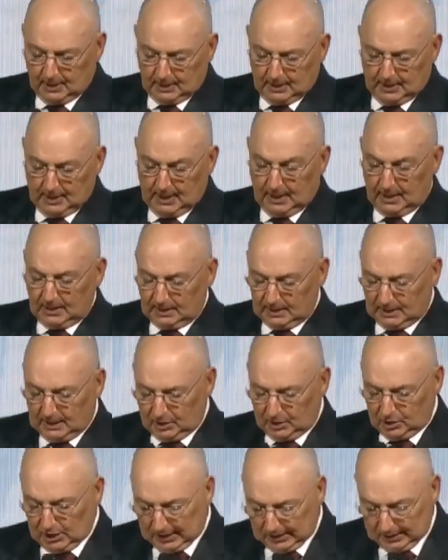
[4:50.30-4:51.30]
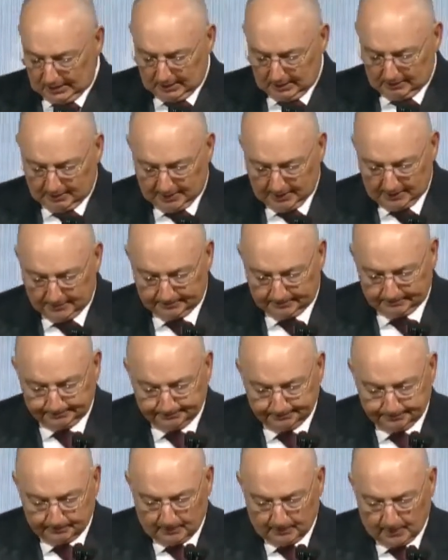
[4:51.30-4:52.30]
Ladies and gentlemen,
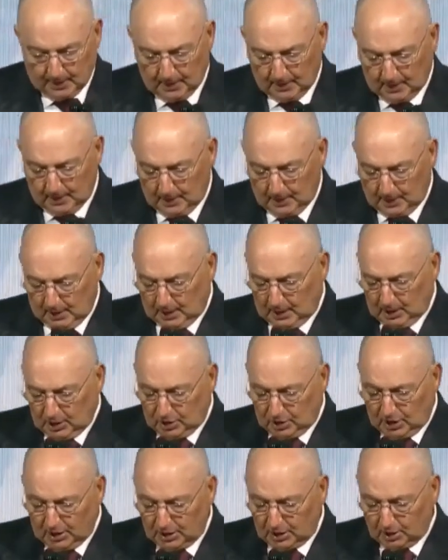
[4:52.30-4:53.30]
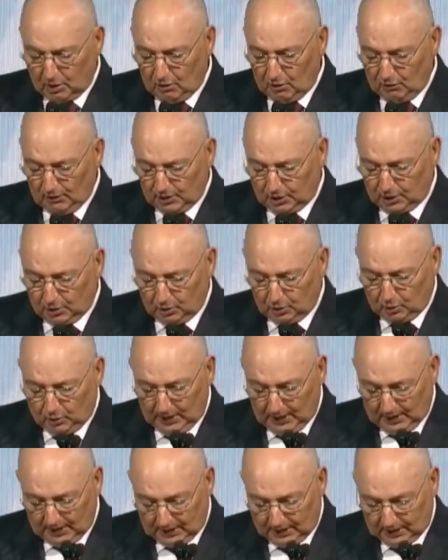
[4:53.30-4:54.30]
in just over 2
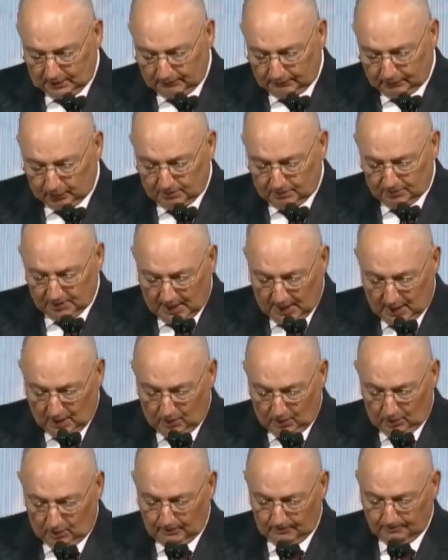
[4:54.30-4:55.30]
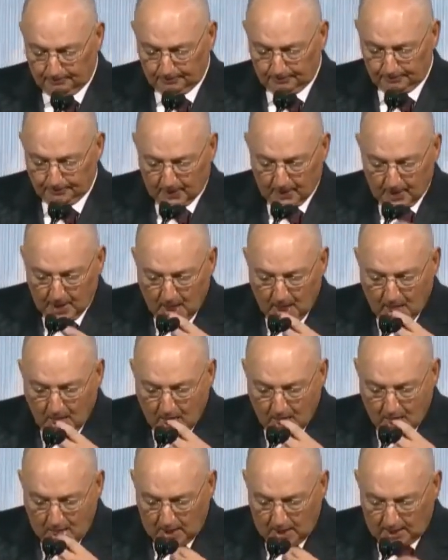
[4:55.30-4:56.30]
weeks from now,
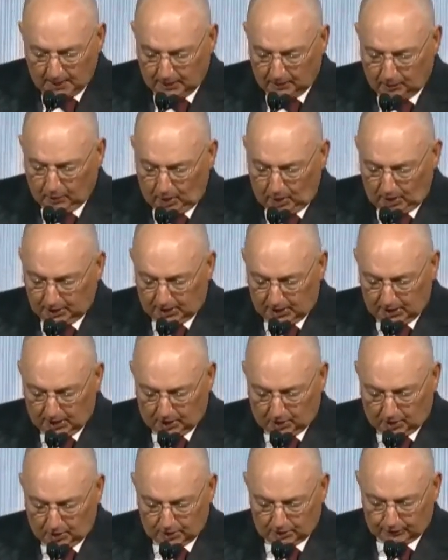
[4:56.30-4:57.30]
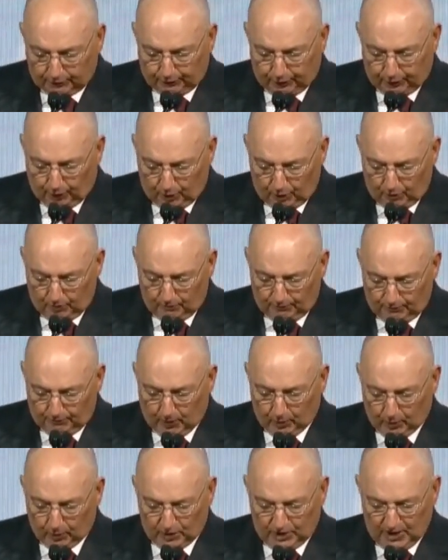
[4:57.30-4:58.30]
the World Holocaust Forum
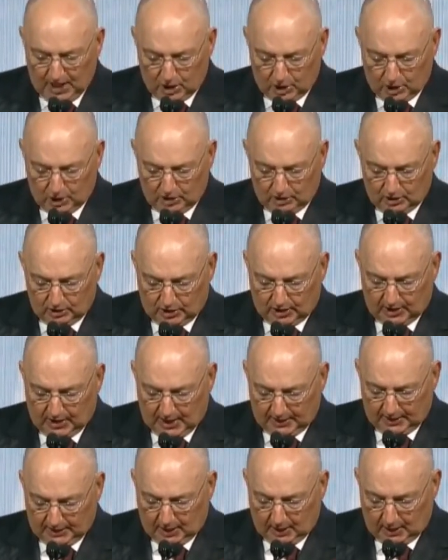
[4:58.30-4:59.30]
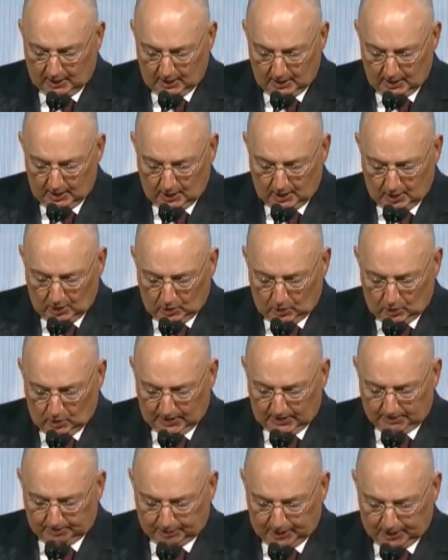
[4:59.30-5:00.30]
Foundation, together
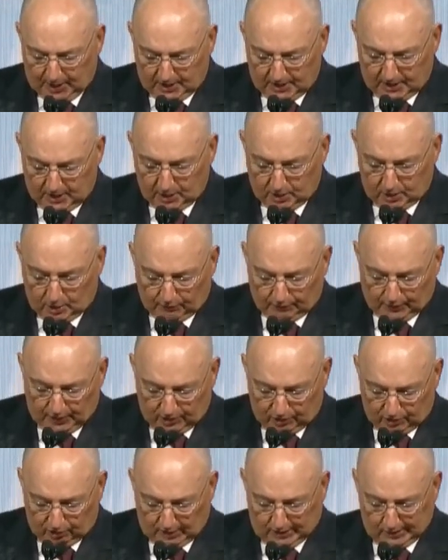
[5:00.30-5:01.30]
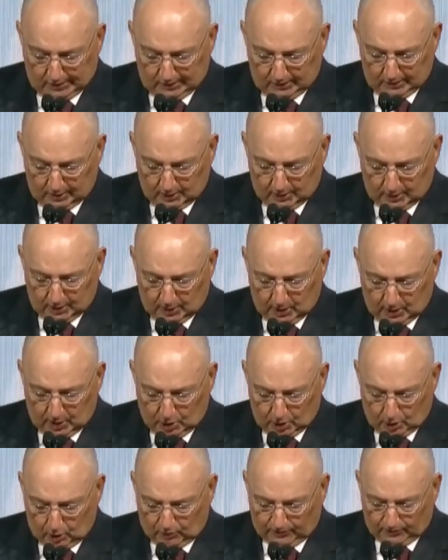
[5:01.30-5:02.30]
with the President of Israel,
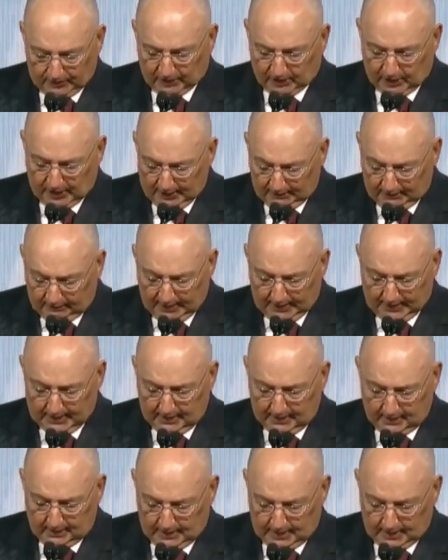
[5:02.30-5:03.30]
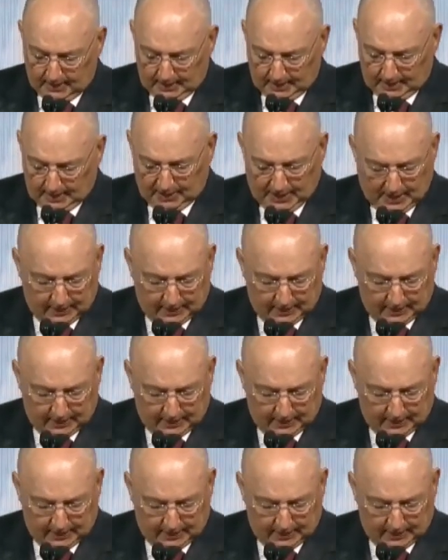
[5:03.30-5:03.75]
Reuven Rivlin, and